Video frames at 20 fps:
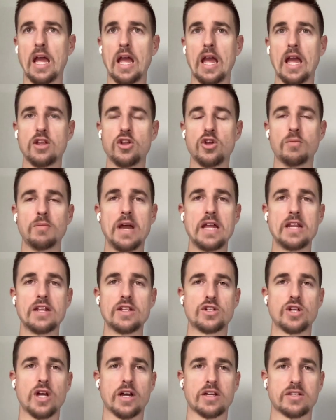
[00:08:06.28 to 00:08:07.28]
And you made
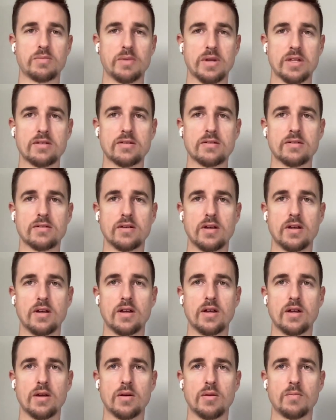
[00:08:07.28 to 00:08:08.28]
adjustments,
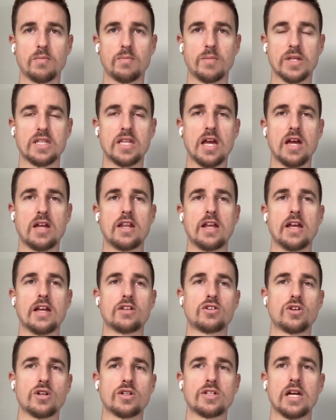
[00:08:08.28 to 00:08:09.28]
but then it
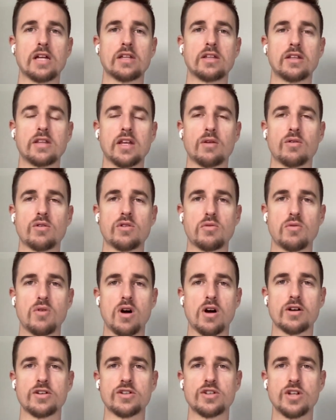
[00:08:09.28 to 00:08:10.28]
turns out that they were the
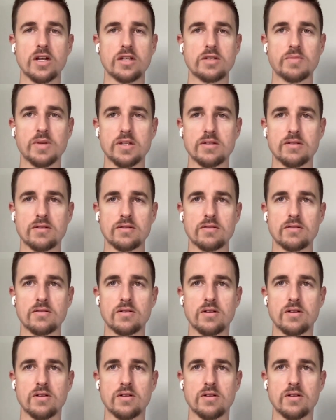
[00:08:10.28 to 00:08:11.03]
wrong adjustments.